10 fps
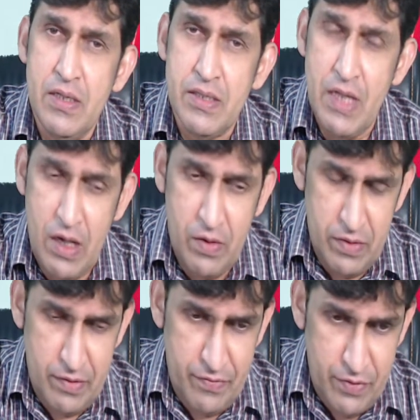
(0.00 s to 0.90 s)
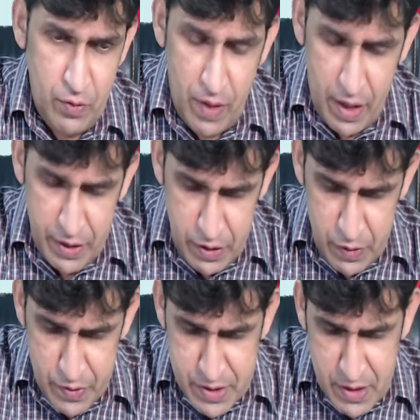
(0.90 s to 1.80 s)
Now, if you are
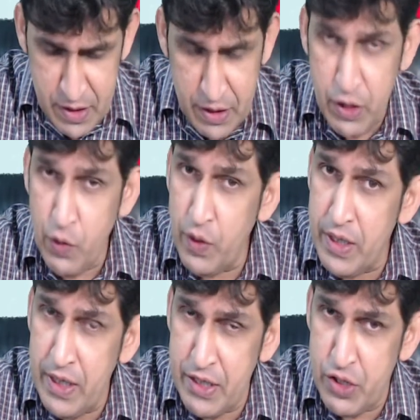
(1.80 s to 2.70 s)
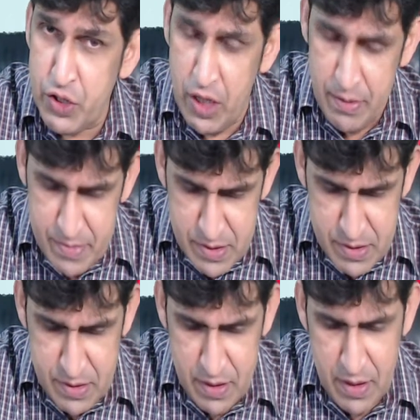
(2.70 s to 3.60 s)
using the New King
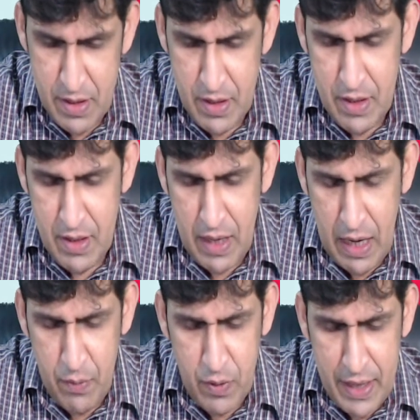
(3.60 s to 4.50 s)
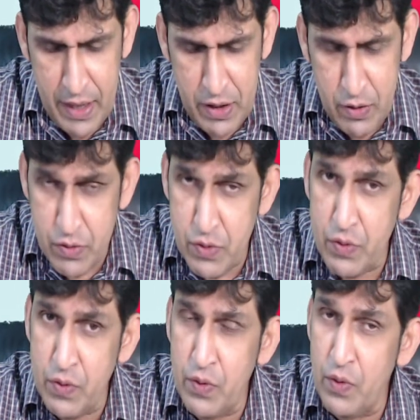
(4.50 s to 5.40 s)
James, I would like you
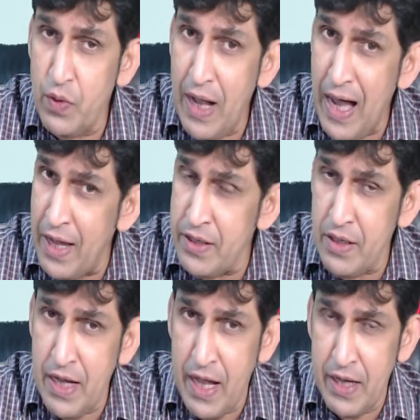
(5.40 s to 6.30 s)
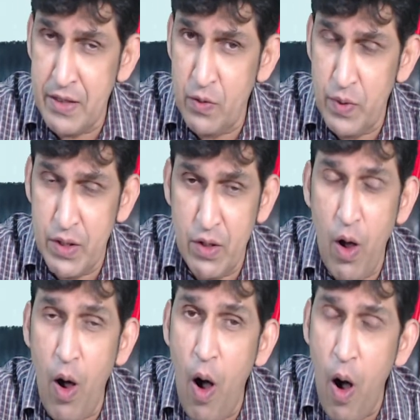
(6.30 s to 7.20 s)
to underline the word
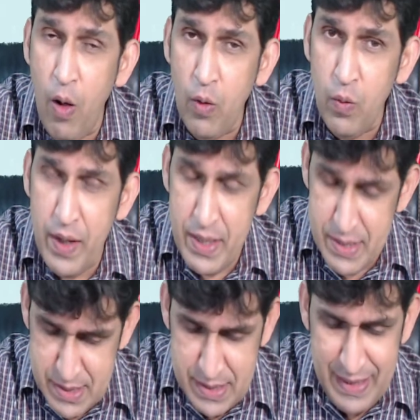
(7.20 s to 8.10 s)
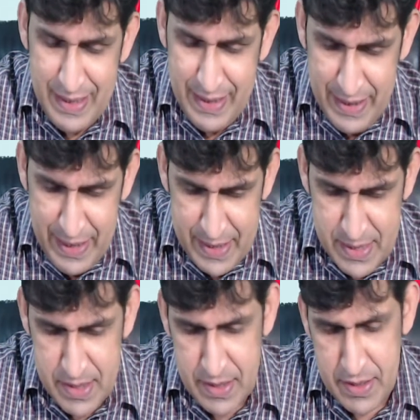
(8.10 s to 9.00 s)
always
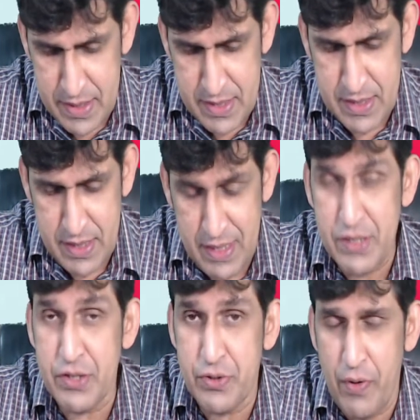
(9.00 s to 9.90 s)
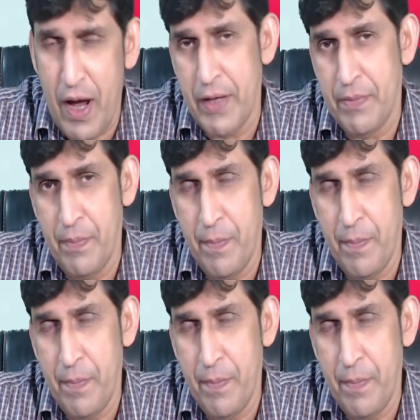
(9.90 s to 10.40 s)
leads us in triumph.